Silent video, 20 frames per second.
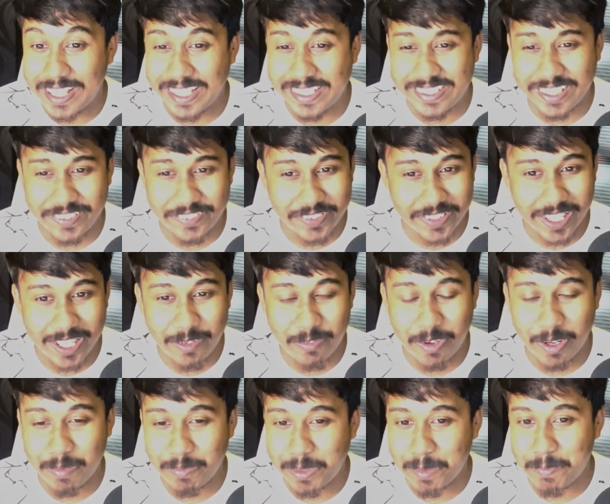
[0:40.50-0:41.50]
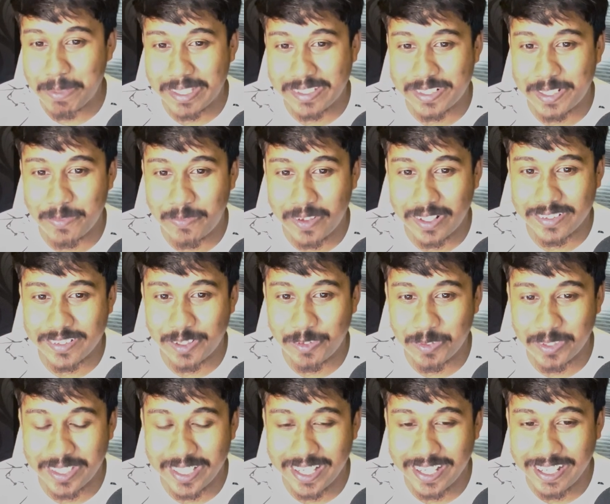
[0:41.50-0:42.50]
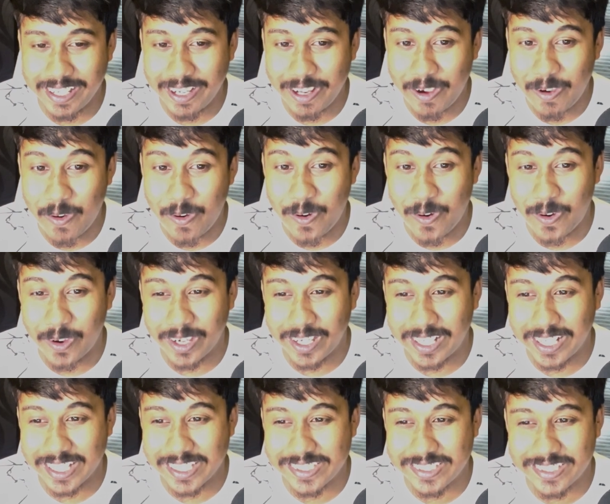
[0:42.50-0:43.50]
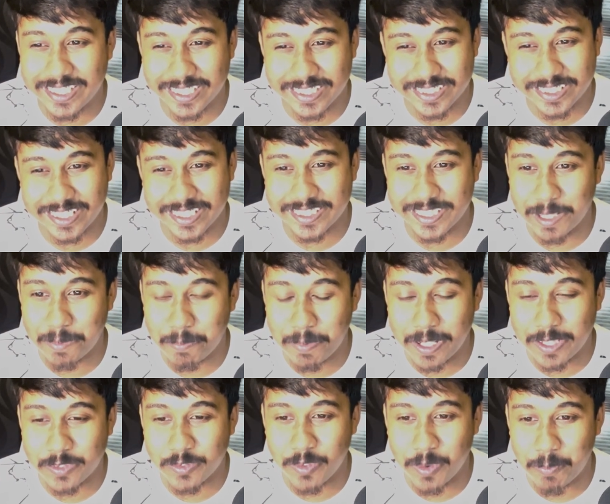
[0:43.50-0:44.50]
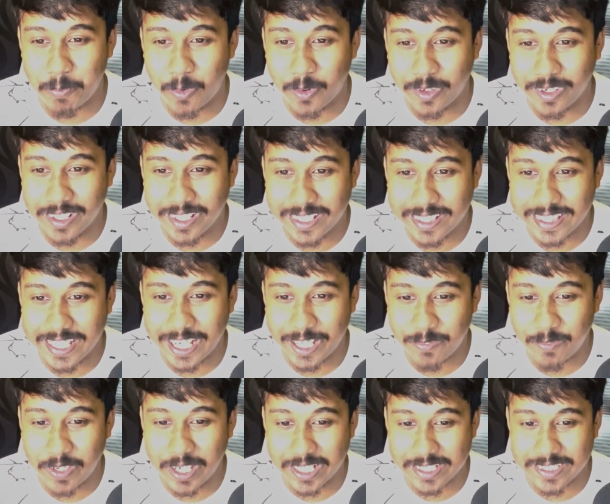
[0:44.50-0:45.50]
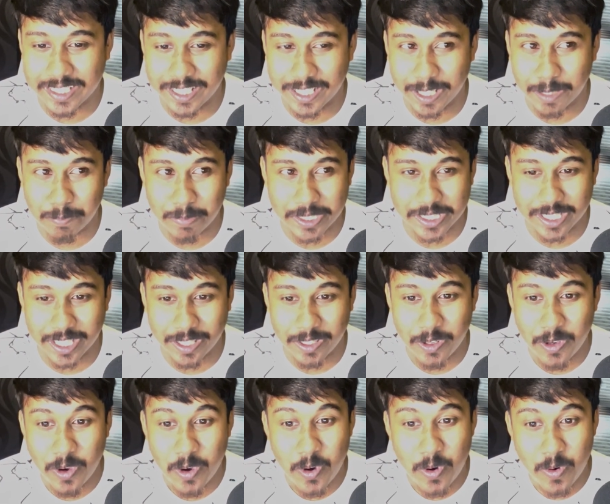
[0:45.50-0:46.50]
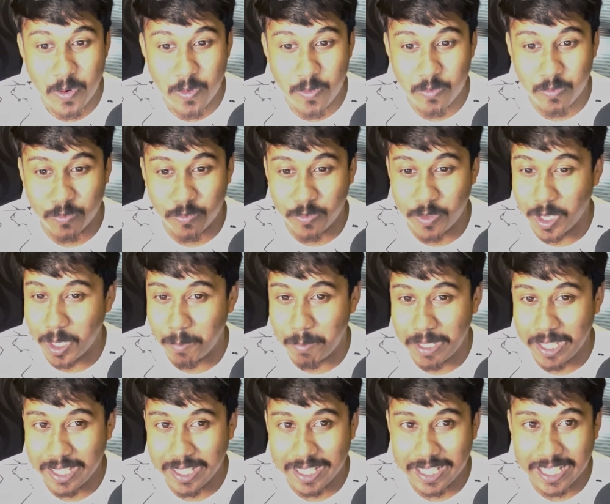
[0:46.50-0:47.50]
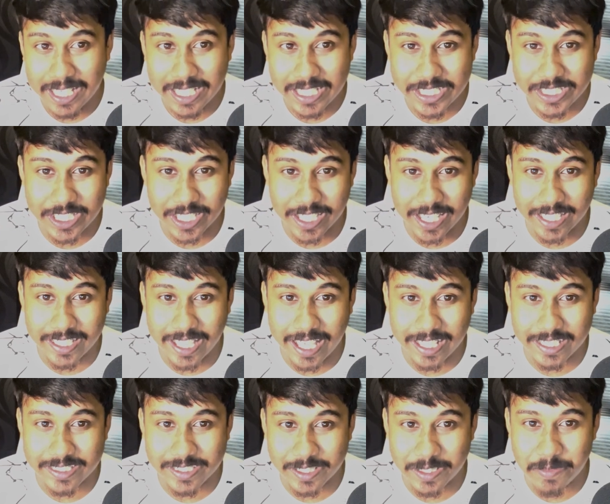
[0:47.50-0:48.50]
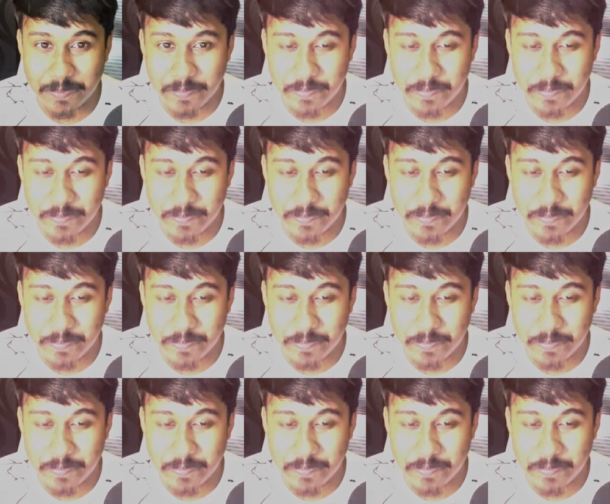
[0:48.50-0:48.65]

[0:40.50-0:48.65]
is it really one of the best defense out there, or it is just a surprise weapon that fades under pressure? We'll be checking the answer.